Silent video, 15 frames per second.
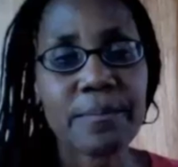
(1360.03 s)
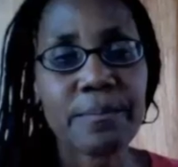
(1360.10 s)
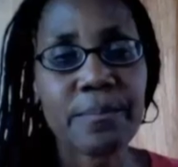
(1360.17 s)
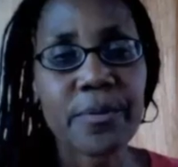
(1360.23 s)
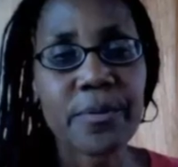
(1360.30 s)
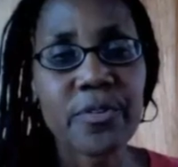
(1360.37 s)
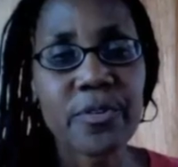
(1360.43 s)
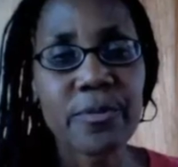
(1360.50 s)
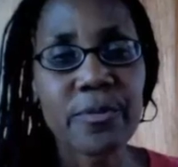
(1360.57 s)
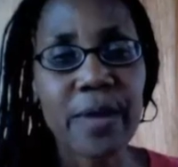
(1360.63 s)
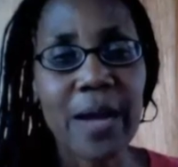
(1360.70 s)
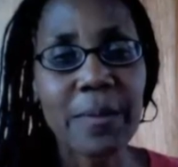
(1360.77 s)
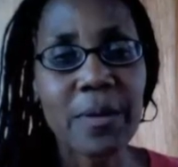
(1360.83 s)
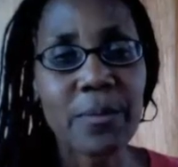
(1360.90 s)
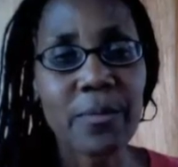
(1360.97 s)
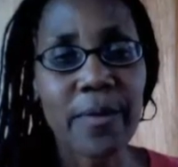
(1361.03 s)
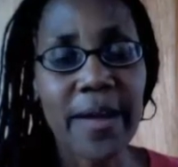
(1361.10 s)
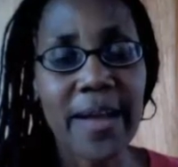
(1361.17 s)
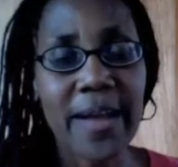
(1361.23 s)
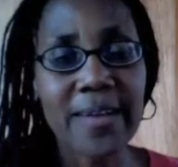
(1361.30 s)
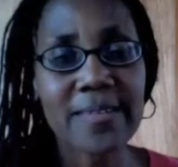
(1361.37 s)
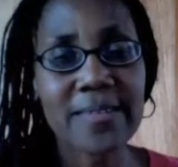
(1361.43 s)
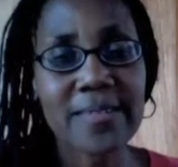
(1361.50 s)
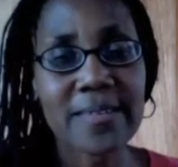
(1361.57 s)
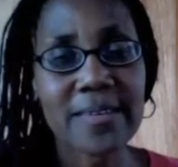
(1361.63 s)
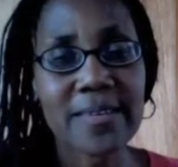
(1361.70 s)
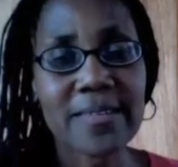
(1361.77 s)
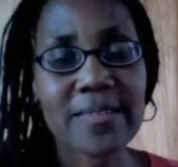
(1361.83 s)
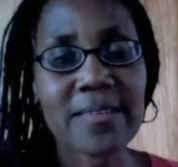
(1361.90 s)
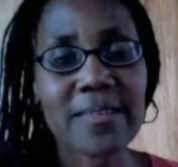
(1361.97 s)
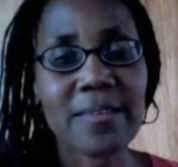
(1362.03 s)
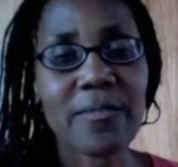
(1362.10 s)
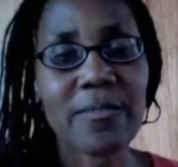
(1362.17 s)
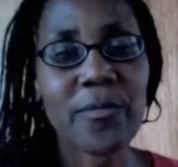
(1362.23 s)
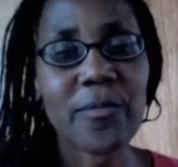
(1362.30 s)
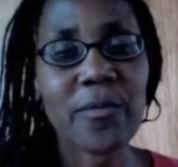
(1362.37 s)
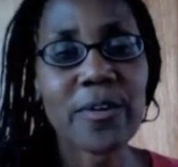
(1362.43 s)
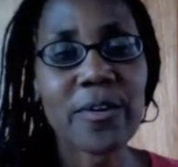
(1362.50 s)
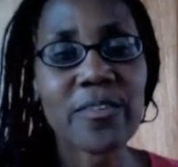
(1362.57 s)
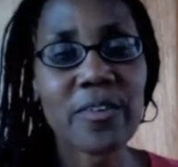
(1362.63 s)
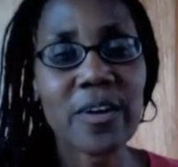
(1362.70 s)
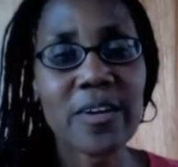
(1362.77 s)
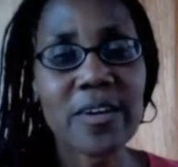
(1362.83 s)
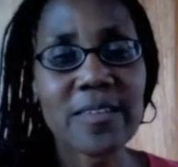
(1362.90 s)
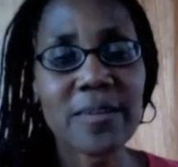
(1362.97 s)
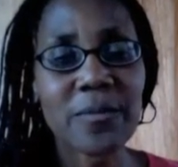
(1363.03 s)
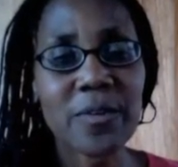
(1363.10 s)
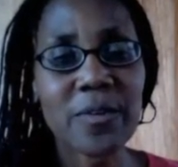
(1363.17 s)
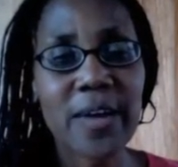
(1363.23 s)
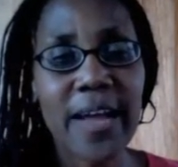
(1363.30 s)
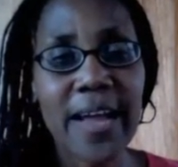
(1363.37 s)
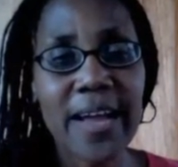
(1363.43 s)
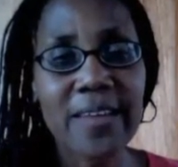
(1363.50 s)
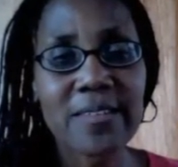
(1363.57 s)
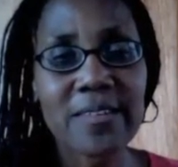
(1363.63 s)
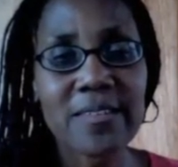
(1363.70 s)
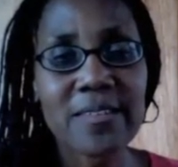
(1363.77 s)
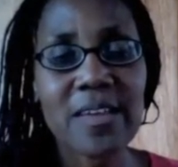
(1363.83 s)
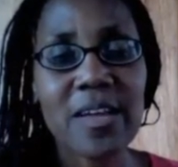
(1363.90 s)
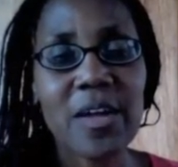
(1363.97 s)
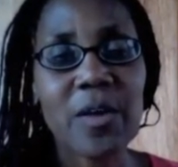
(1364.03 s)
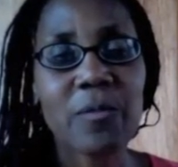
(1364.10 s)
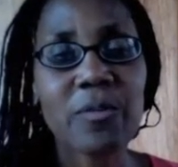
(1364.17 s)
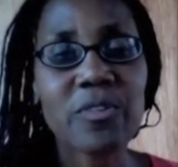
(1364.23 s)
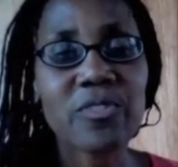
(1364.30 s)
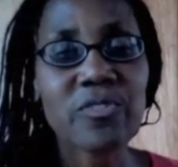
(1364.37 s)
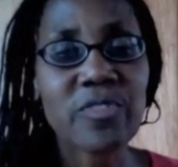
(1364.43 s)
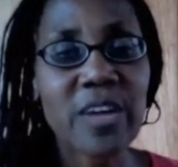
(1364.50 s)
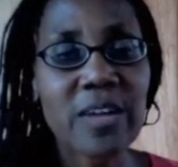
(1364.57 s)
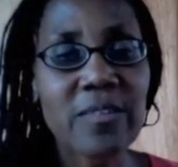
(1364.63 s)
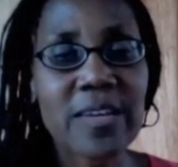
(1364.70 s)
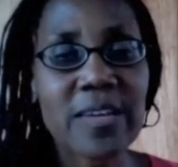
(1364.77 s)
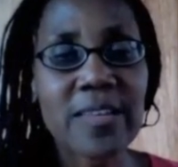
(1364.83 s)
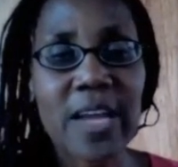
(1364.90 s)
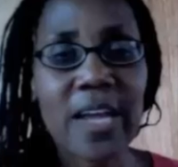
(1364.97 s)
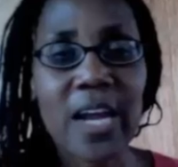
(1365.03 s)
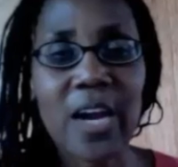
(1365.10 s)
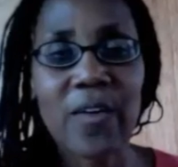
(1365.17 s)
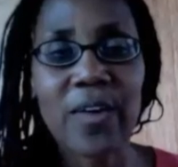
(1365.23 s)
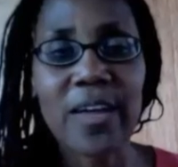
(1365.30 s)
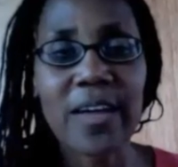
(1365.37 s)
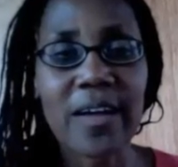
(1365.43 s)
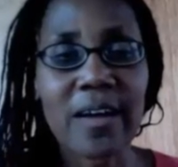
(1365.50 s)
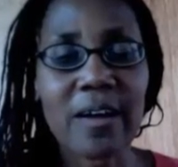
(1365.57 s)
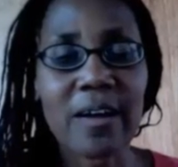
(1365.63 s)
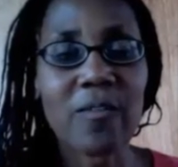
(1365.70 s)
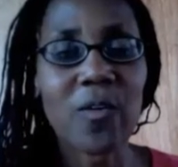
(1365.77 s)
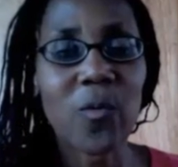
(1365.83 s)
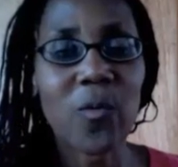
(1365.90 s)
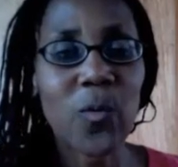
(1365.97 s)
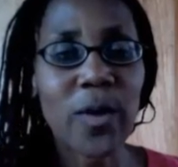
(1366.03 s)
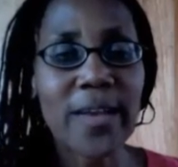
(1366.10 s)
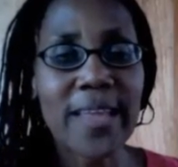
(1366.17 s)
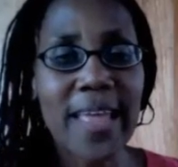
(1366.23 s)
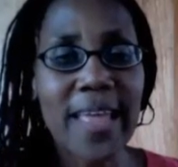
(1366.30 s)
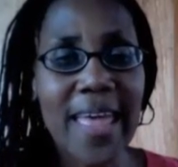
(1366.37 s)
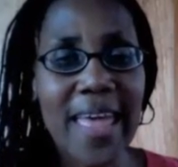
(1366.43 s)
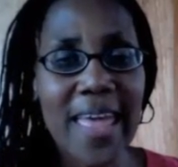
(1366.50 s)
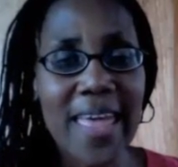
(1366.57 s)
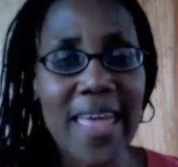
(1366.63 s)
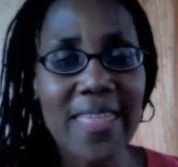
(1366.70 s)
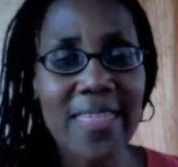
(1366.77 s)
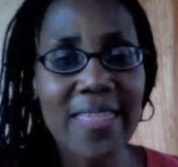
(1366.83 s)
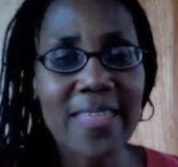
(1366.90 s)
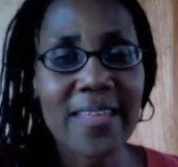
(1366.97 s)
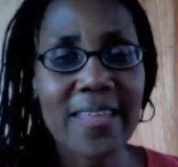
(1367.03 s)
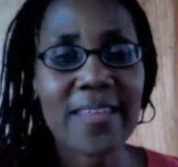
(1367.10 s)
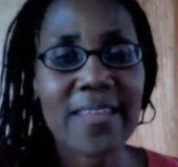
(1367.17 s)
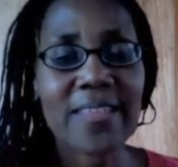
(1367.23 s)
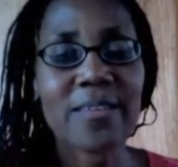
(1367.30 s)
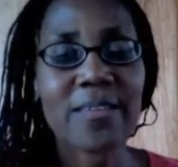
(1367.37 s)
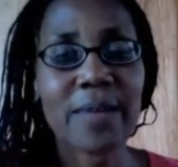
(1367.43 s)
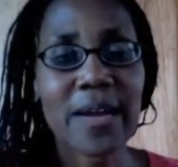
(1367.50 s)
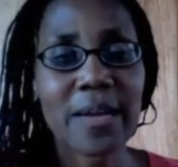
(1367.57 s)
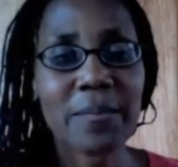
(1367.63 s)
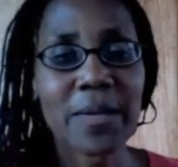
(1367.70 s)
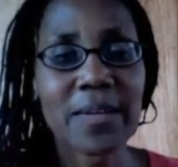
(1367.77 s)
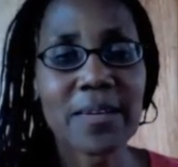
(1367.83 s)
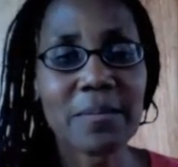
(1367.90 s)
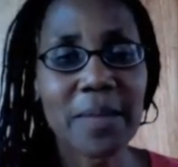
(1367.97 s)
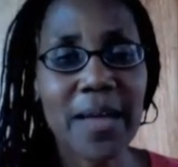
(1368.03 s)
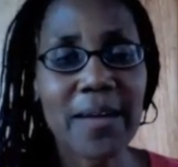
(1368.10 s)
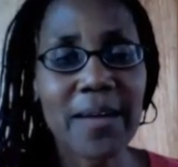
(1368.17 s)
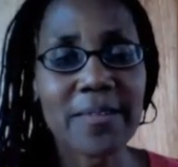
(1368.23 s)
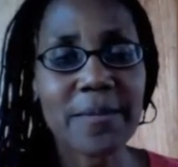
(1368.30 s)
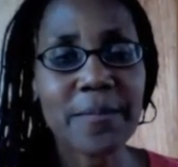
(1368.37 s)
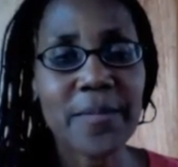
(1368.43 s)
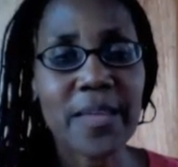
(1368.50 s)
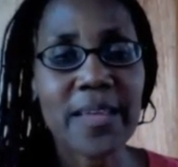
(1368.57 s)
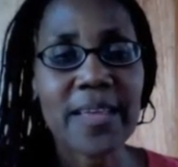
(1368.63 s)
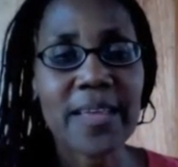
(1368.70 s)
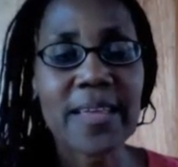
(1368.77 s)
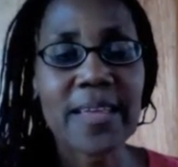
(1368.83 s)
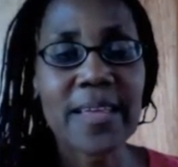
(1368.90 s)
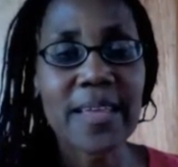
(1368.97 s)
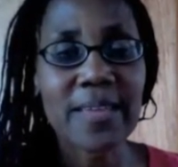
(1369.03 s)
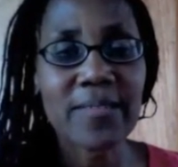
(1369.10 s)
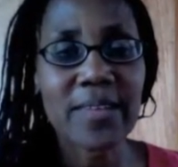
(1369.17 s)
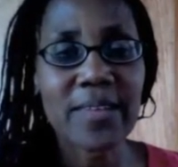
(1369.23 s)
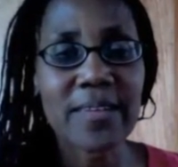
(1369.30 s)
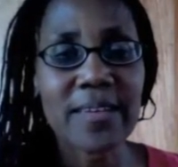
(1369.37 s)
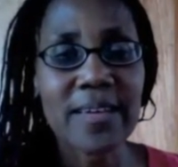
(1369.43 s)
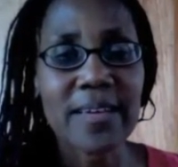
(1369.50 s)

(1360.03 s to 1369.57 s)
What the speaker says: prescribing practices for drugs that were hazardous was generally in the area of 1/8 the recommended amount. Even